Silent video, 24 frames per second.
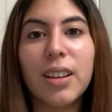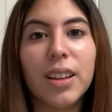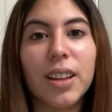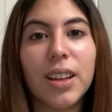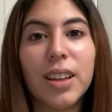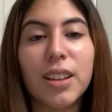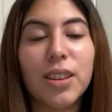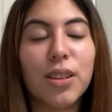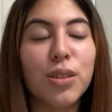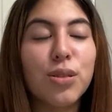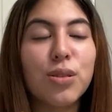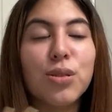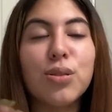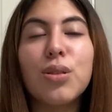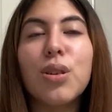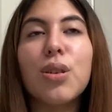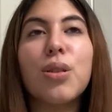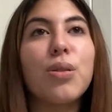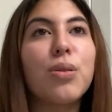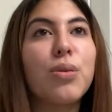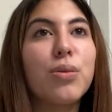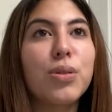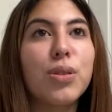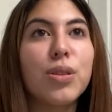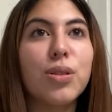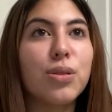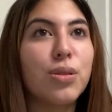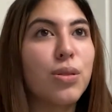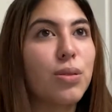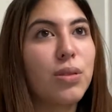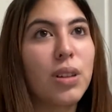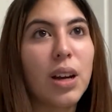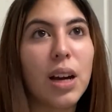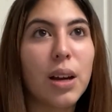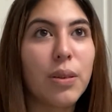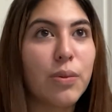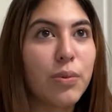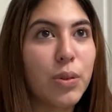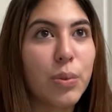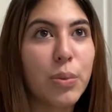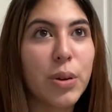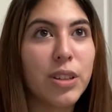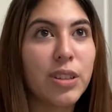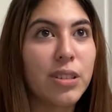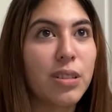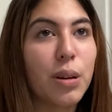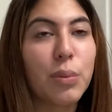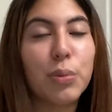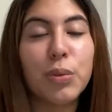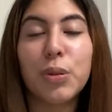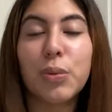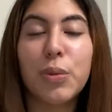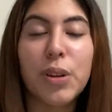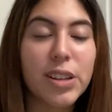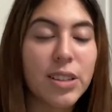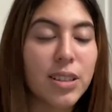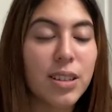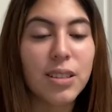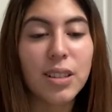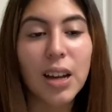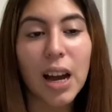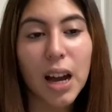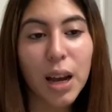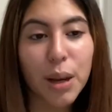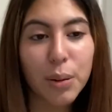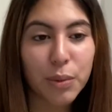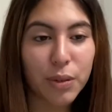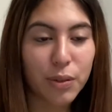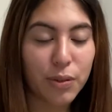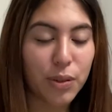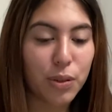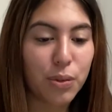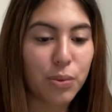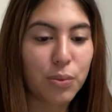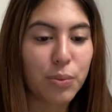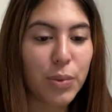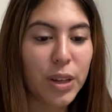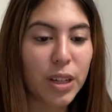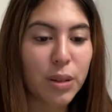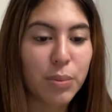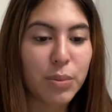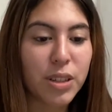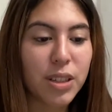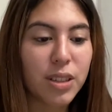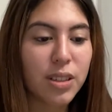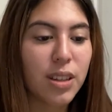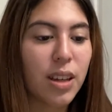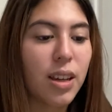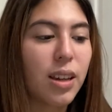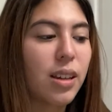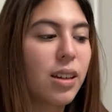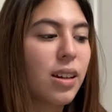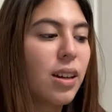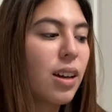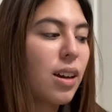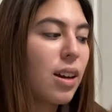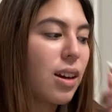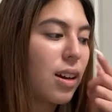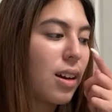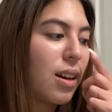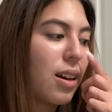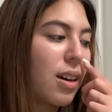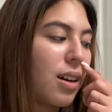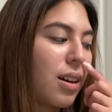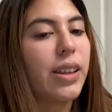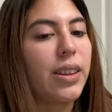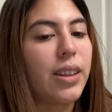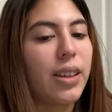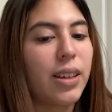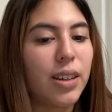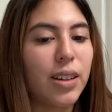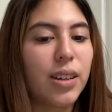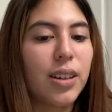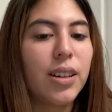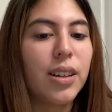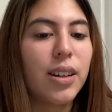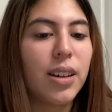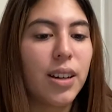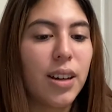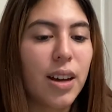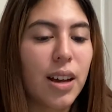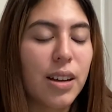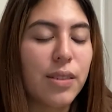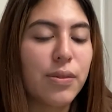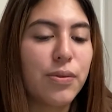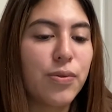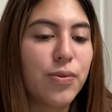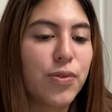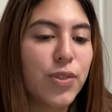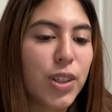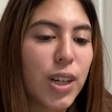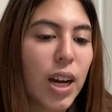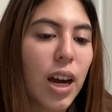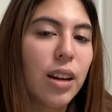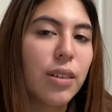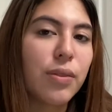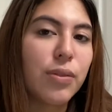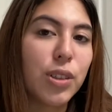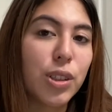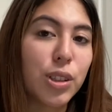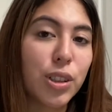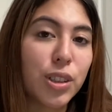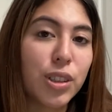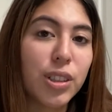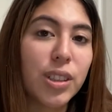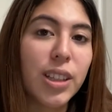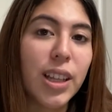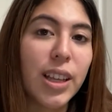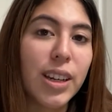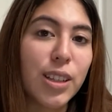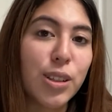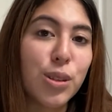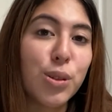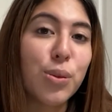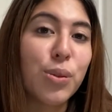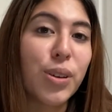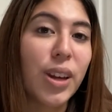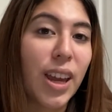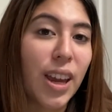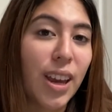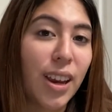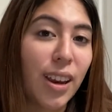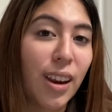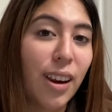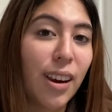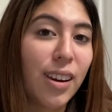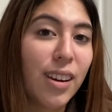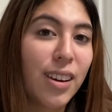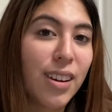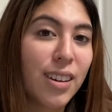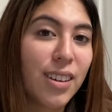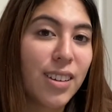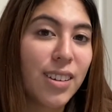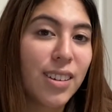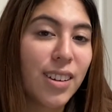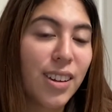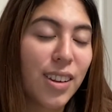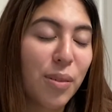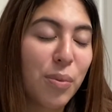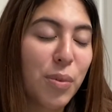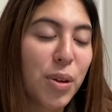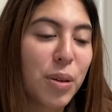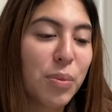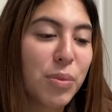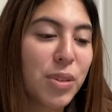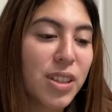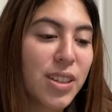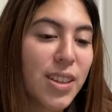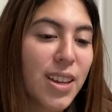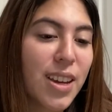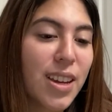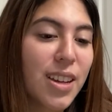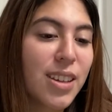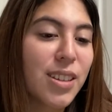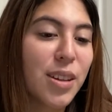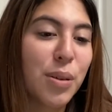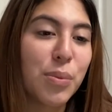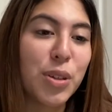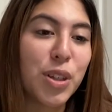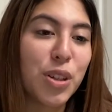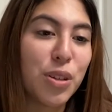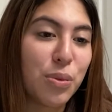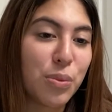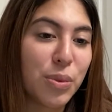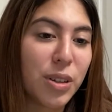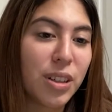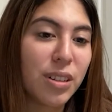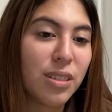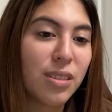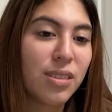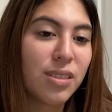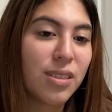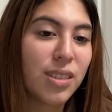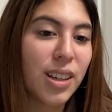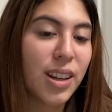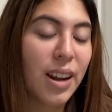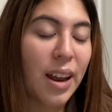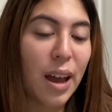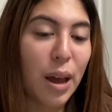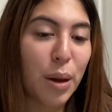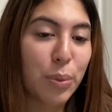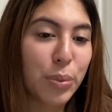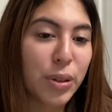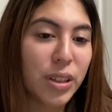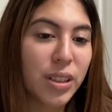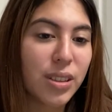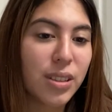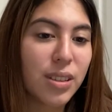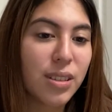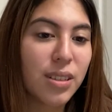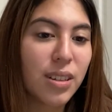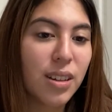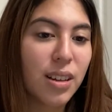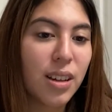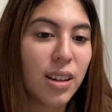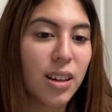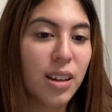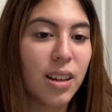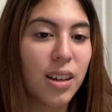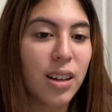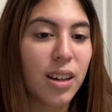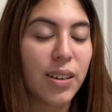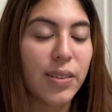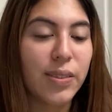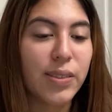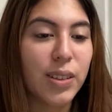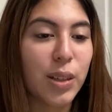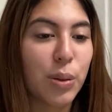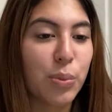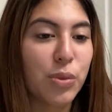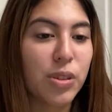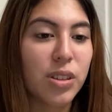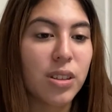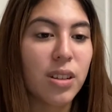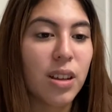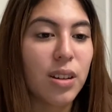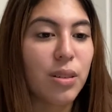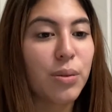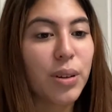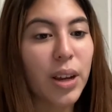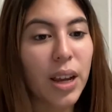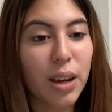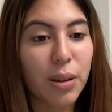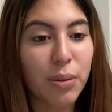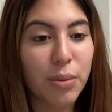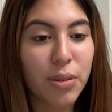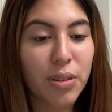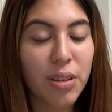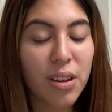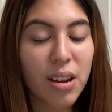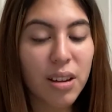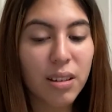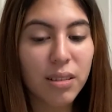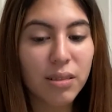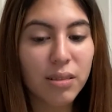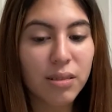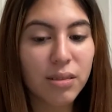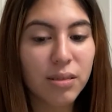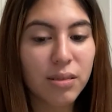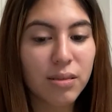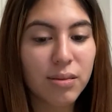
Like, there's no time for messing up. You're wasting time if you make a mistake. I think I've kind of learned that it's okay to make mistakes. I'm human. It happens. If someone's not okay with that,